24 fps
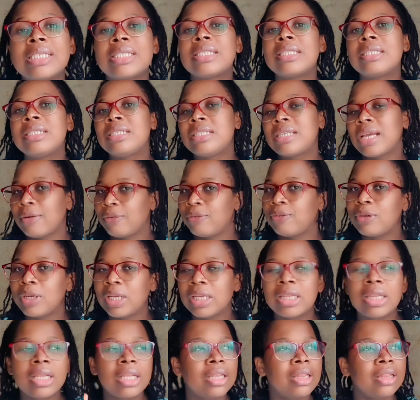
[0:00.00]
is
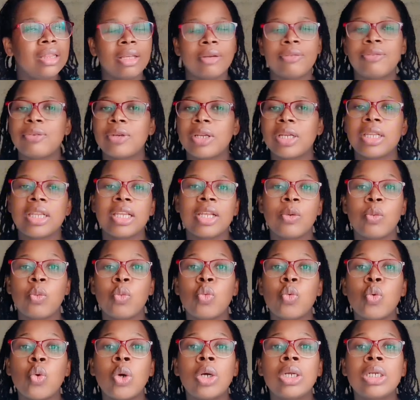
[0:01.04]
definitely
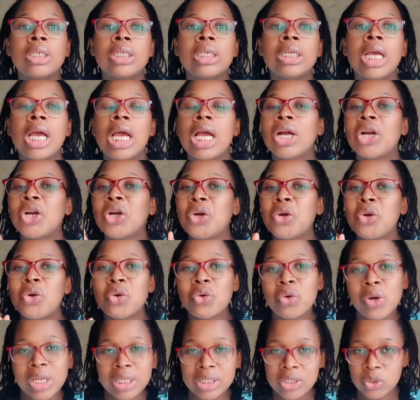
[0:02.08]
one
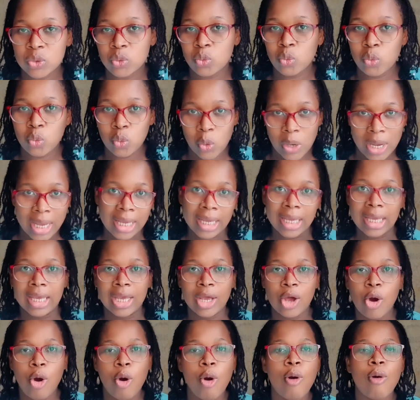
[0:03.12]
great way
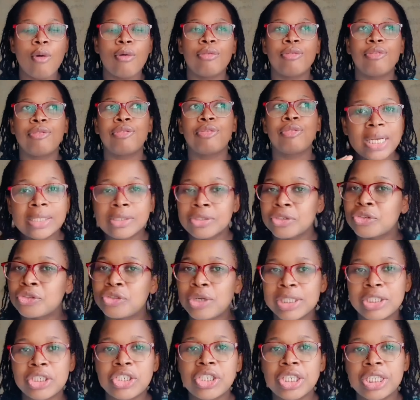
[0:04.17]
of
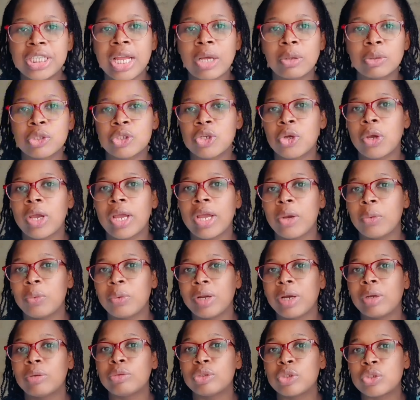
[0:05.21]
stretching out your hair
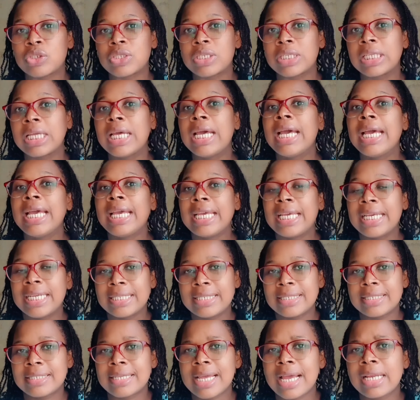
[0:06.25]
without using
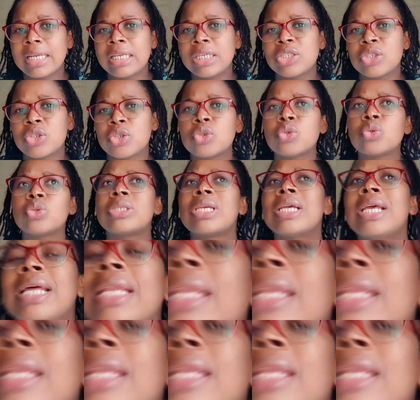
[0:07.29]
heat styling tools.